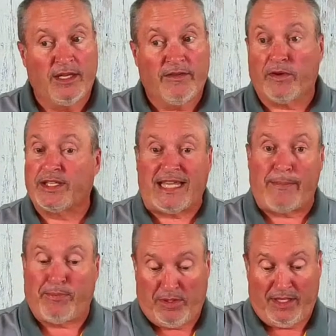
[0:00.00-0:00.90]
for
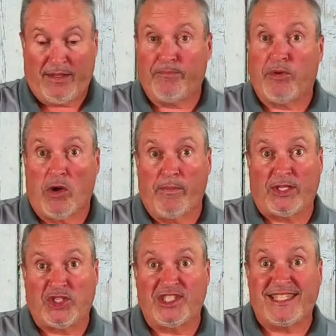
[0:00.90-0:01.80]
example, Paul
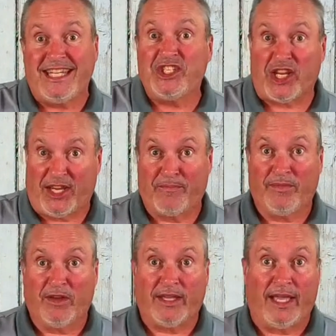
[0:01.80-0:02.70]
mentions teaching,
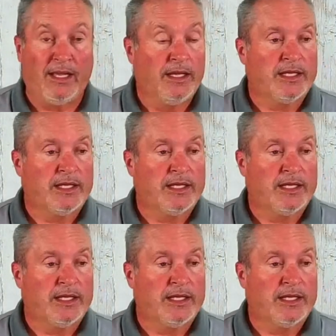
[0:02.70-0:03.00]
okay?